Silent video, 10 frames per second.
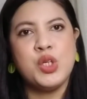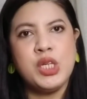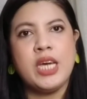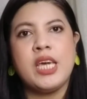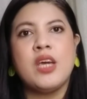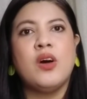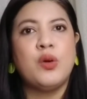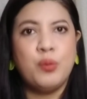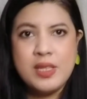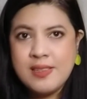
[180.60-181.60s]
checking
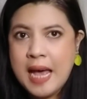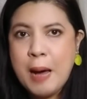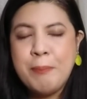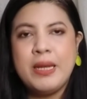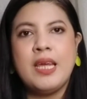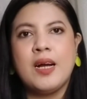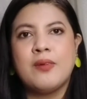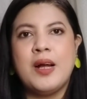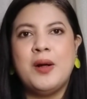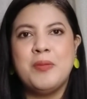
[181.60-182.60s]
on what's happening
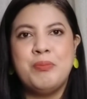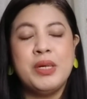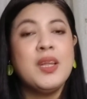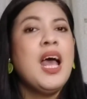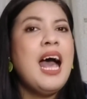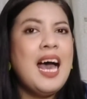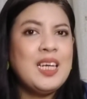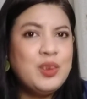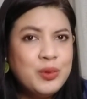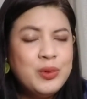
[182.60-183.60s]
around. But
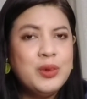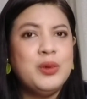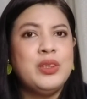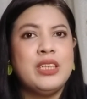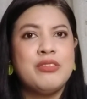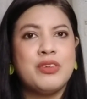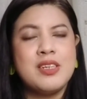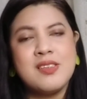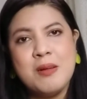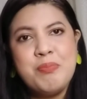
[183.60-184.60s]
I do know that
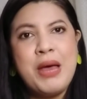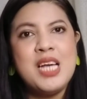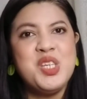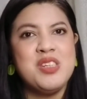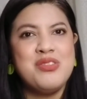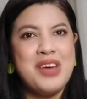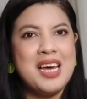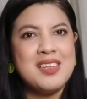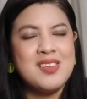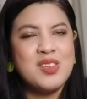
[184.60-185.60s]
for some pageant
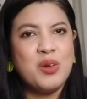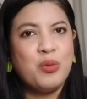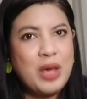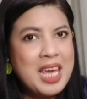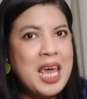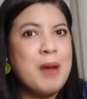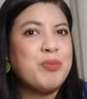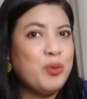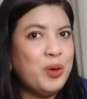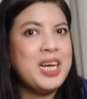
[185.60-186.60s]
fans, we
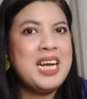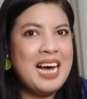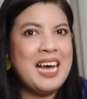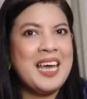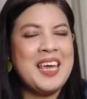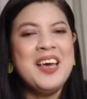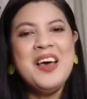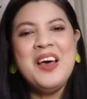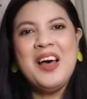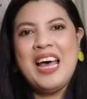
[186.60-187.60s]
kept one eye
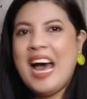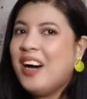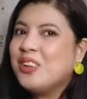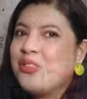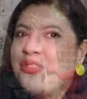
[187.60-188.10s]
out